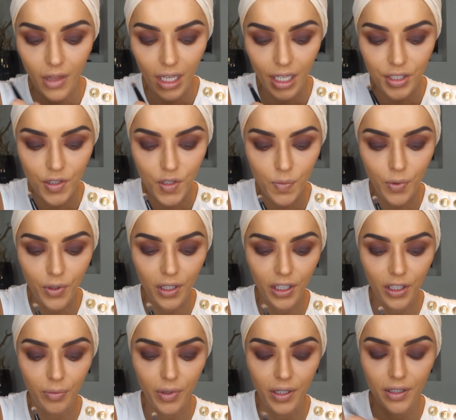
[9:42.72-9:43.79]
and just put a
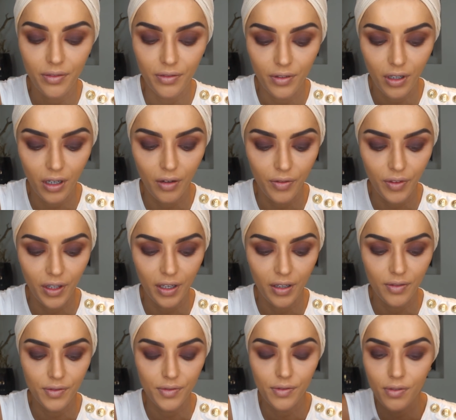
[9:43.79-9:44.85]
little bit of the
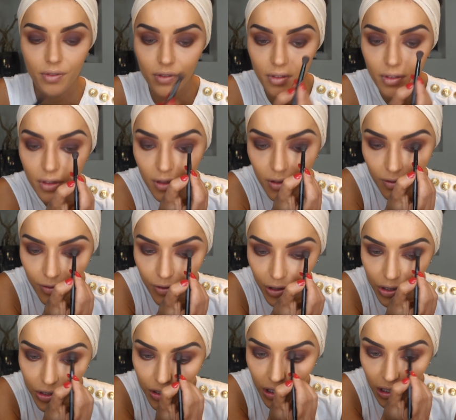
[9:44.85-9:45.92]

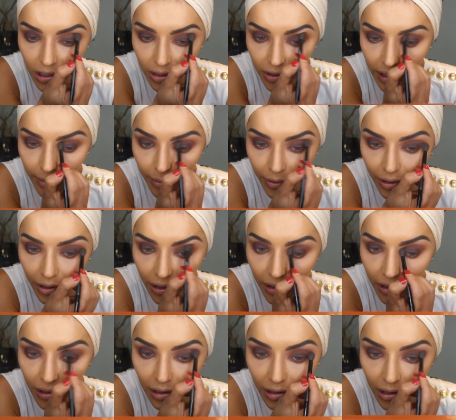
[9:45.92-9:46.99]
first color I put
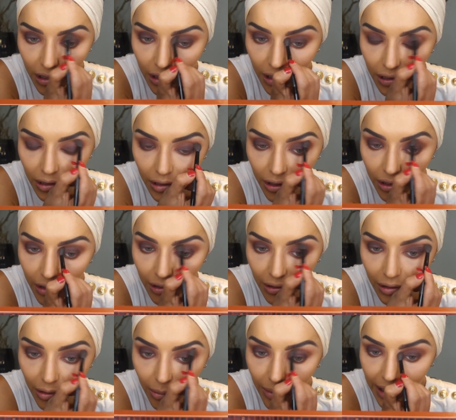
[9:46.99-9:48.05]
on
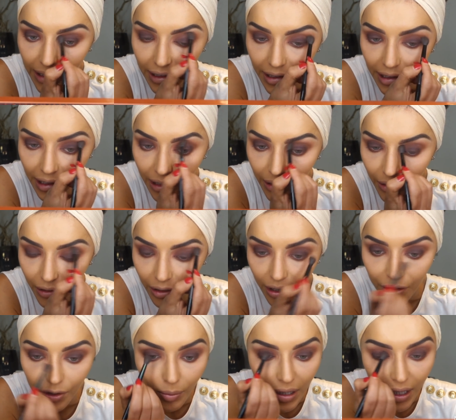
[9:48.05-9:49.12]
to blend it out
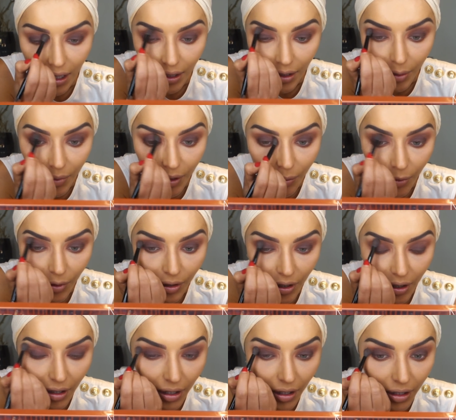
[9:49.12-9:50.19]
and to make it a little bit more
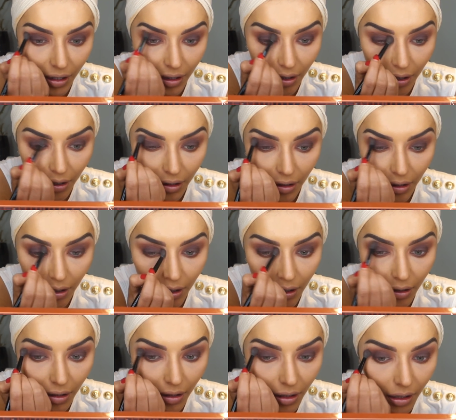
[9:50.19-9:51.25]
darker.
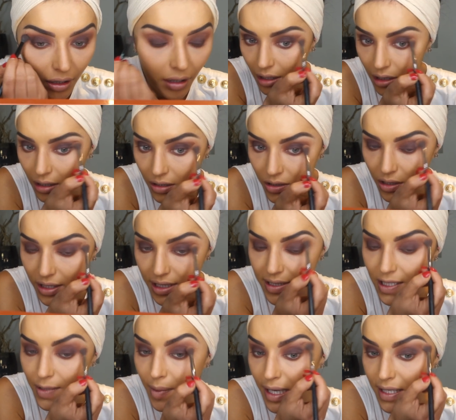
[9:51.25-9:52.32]
So this
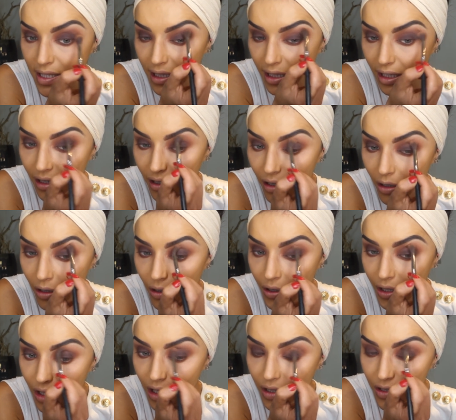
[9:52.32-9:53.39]
is basically all
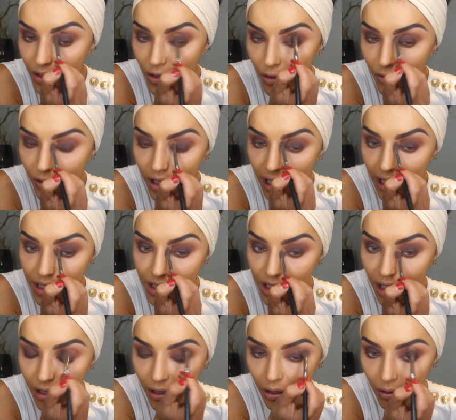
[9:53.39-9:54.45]
you need to do for the
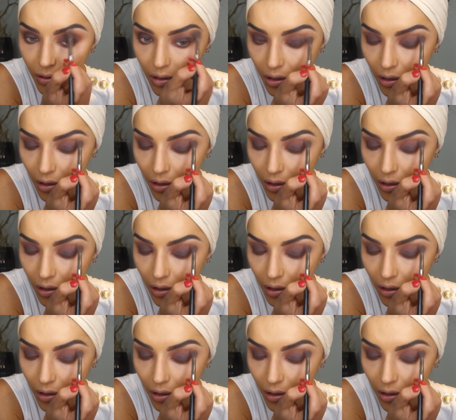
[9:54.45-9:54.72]
eyeshadow.